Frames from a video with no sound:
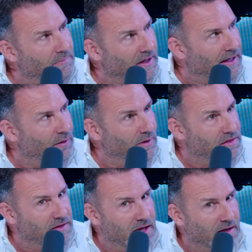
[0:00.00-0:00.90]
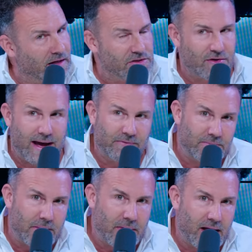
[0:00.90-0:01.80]
but I could only think and I was trapped
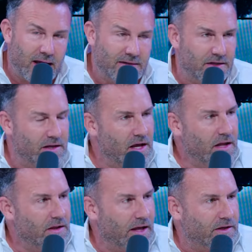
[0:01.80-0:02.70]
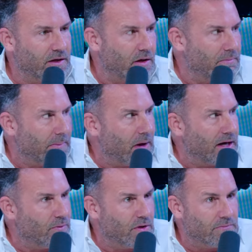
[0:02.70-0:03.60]
in my mind and like, you know, my
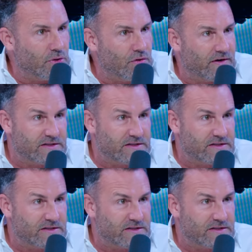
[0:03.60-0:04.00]
body wouldn't move.